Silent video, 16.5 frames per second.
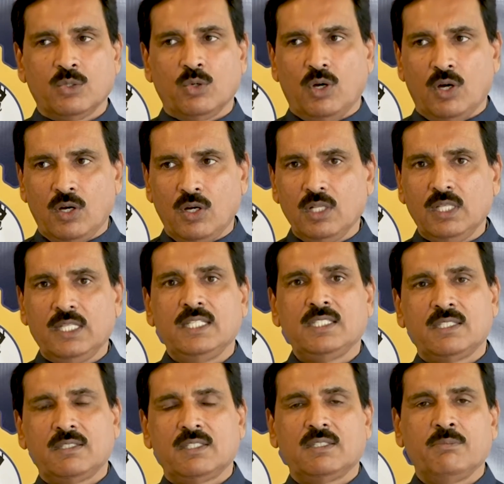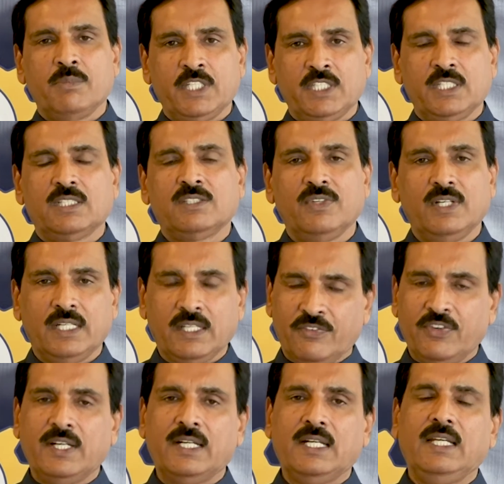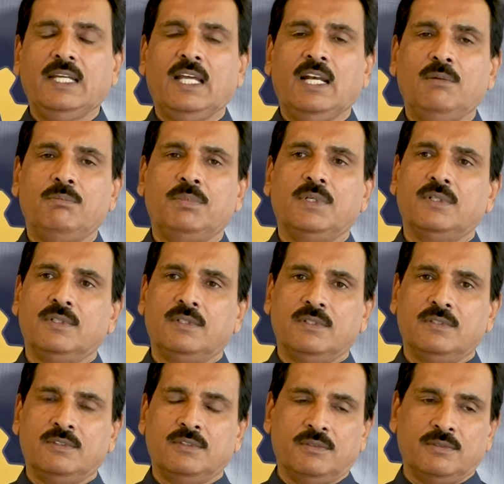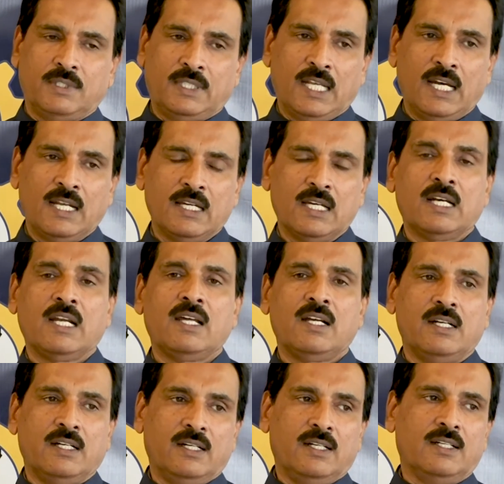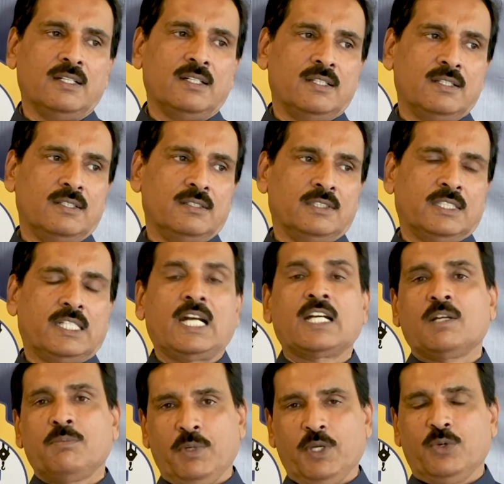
So all these measures will definitely help uh, Telangana uh, startup